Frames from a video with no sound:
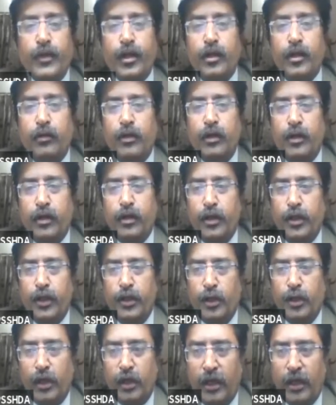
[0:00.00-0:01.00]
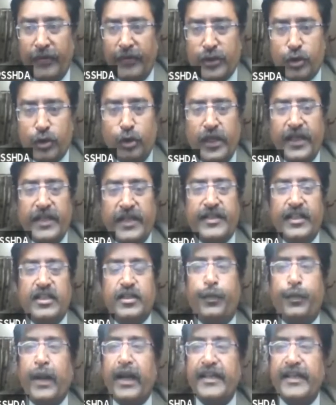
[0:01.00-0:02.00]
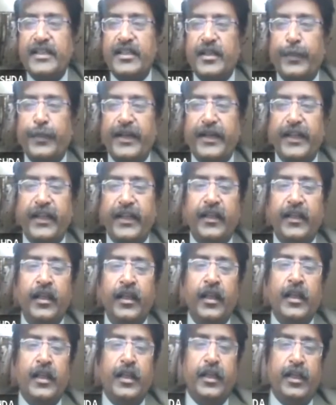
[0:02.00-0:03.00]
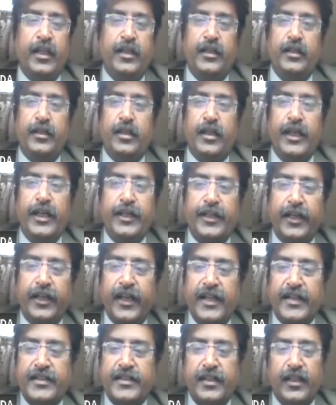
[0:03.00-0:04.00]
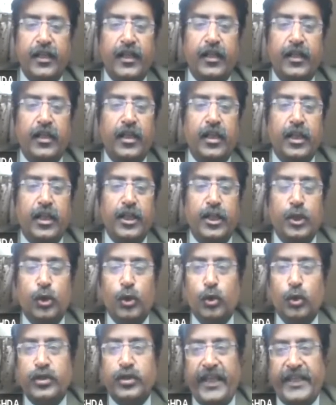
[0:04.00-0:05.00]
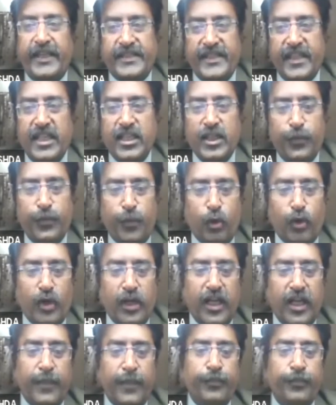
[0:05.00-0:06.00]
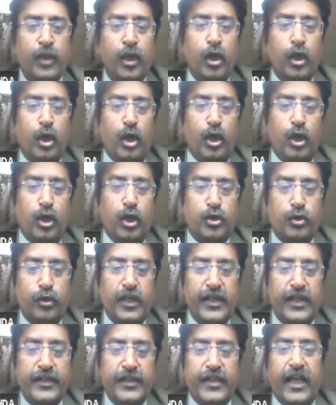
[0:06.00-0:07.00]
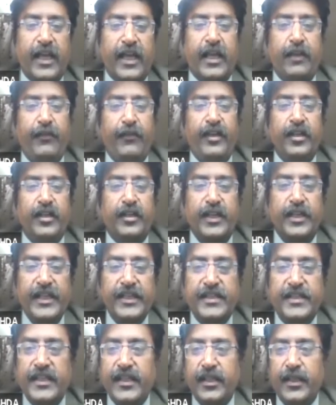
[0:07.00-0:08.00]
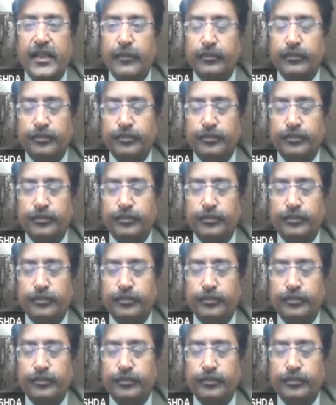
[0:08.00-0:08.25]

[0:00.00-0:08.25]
our students is participating in international youth exchange program, or students are having DG